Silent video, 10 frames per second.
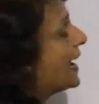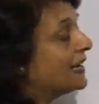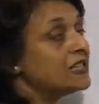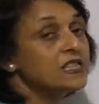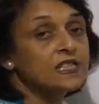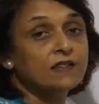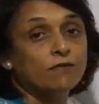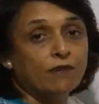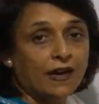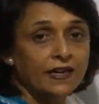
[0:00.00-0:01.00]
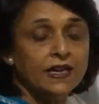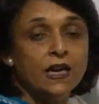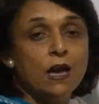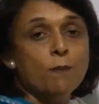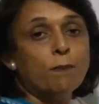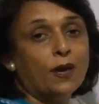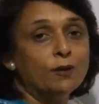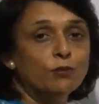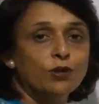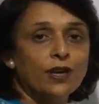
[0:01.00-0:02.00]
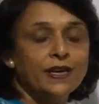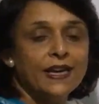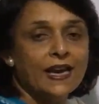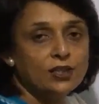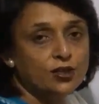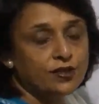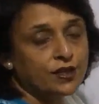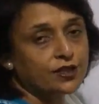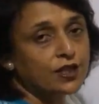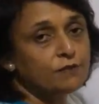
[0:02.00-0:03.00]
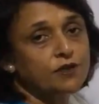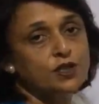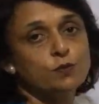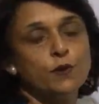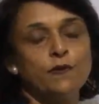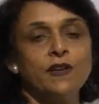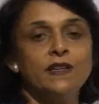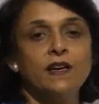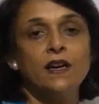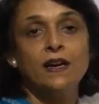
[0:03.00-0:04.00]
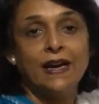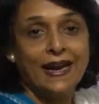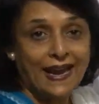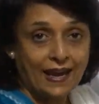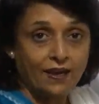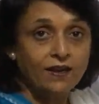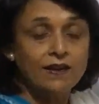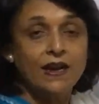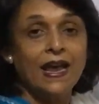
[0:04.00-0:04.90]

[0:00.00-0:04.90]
as one, pulmonary gaseous exchange, which is between the air